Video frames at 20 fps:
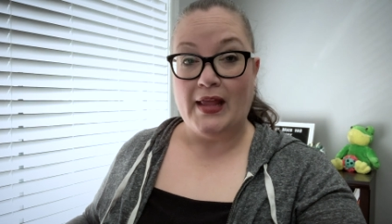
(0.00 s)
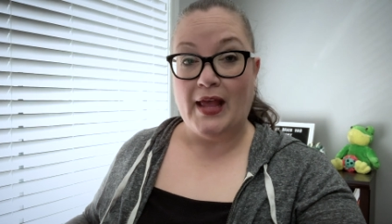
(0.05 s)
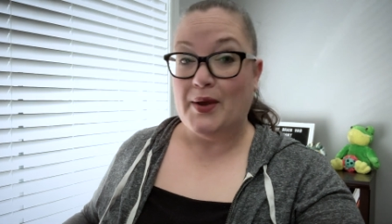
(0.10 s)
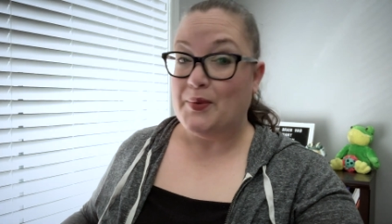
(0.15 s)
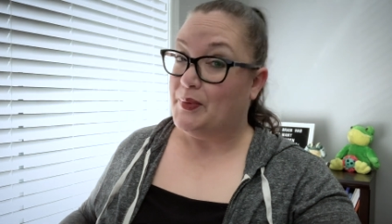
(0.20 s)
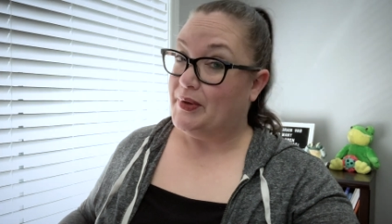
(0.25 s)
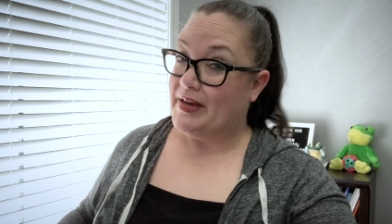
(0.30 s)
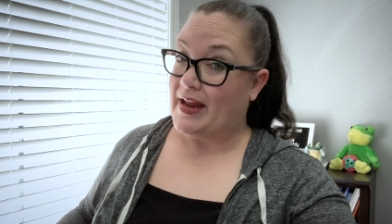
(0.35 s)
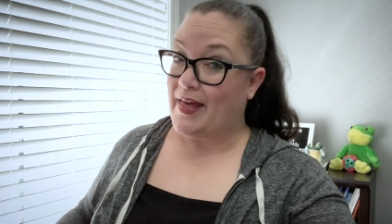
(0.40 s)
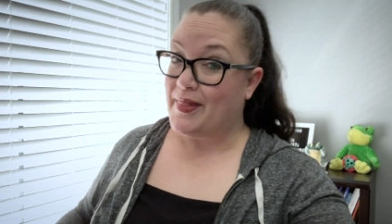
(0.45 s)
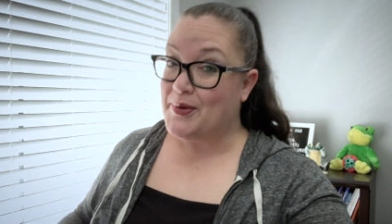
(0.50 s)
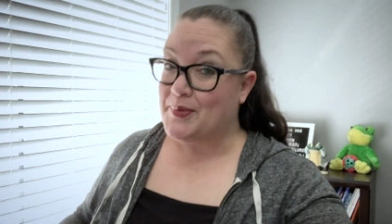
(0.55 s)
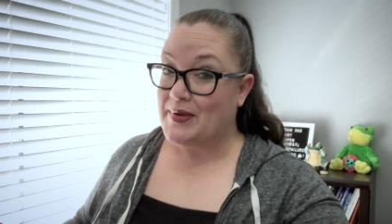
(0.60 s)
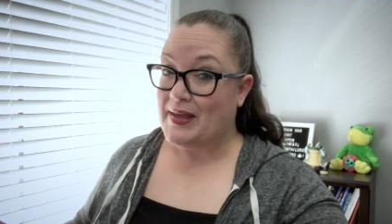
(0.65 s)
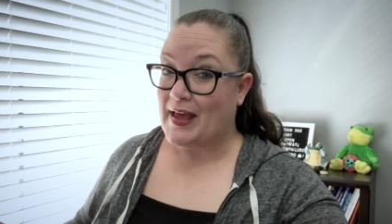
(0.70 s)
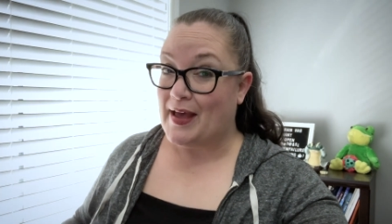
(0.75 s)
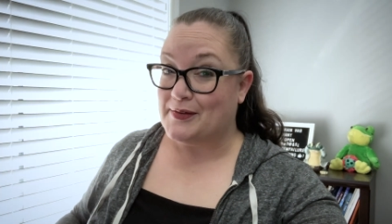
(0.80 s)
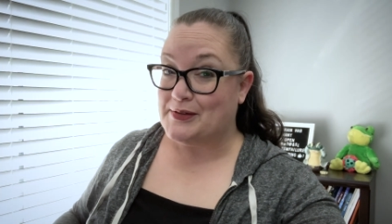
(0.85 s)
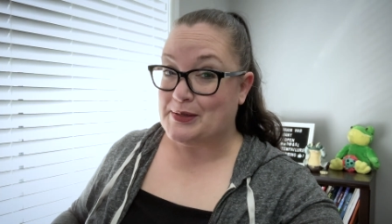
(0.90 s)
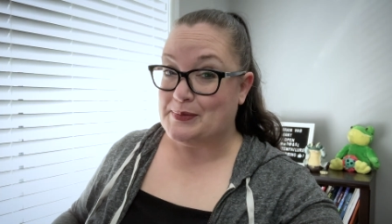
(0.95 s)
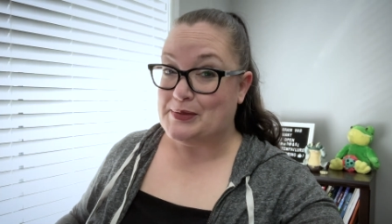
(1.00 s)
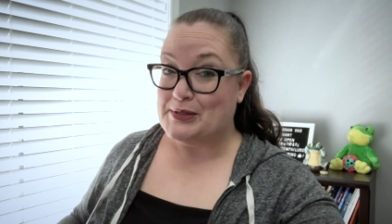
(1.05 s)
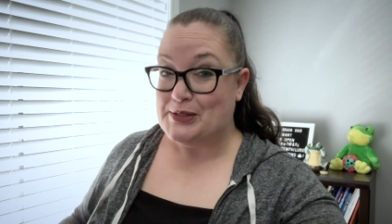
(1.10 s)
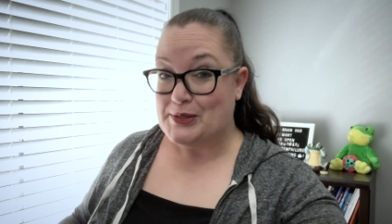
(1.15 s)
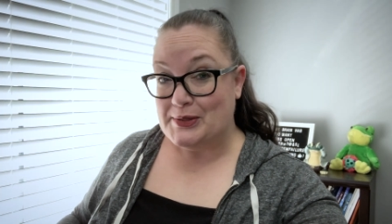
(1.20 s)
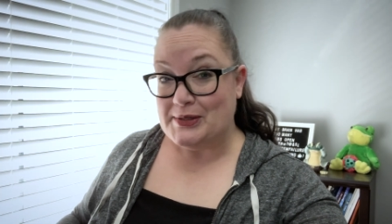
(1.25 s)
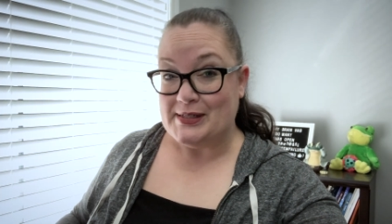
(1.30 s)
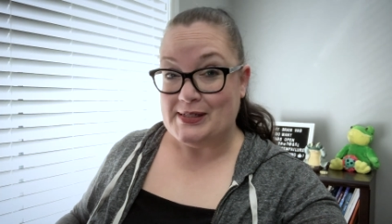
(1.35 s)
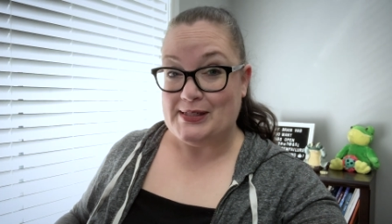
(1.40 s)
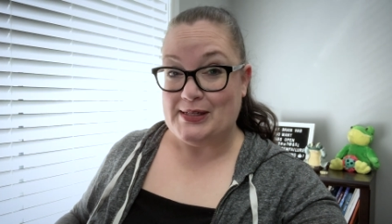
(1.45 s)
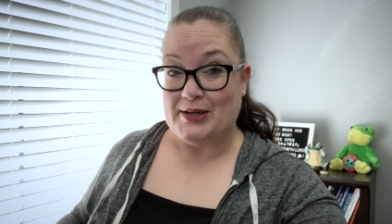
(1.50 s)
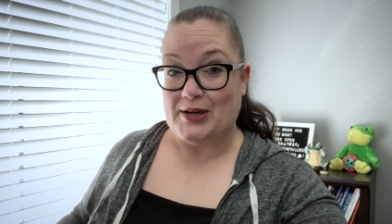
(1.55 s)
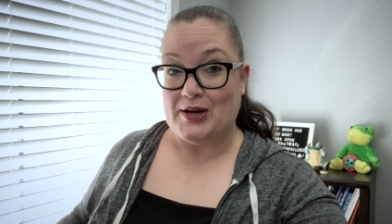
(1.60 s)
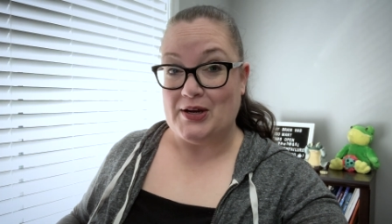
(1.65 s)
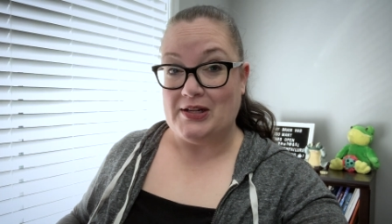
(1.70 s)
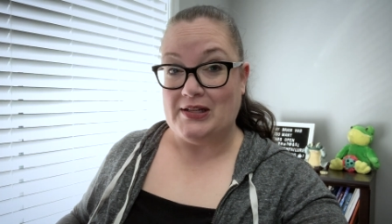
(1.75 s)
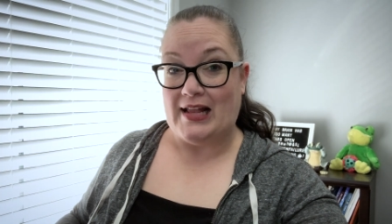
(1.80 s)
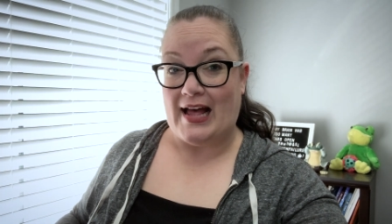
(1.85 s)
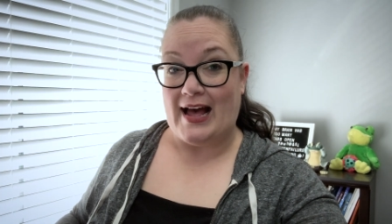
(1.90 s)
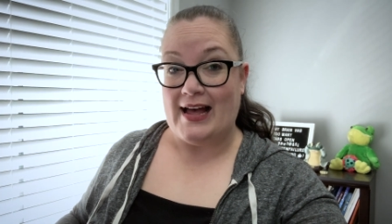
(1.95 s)
Well, now that we have some students in our
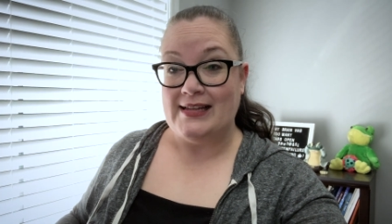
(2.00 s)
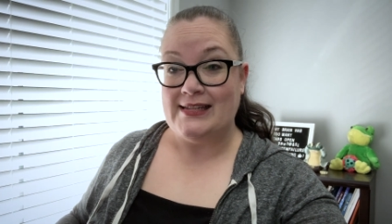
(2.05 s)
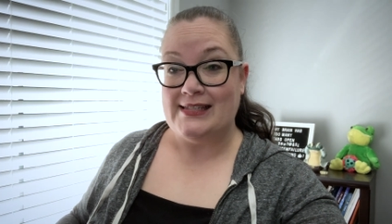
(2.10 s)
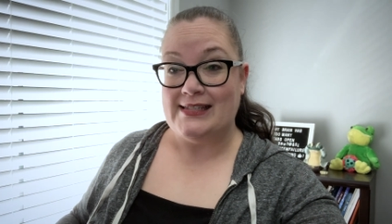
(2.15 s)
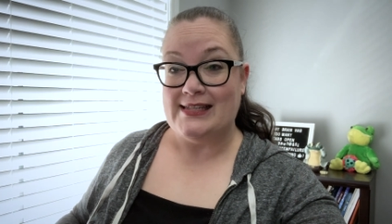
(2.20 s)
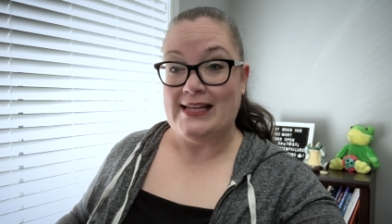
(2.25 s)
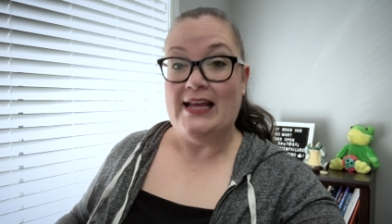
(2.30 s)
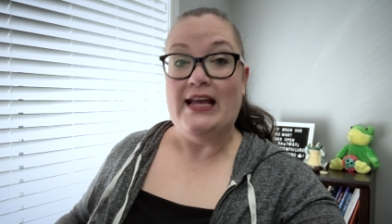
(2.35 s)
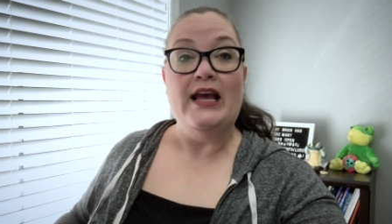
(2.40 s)
class,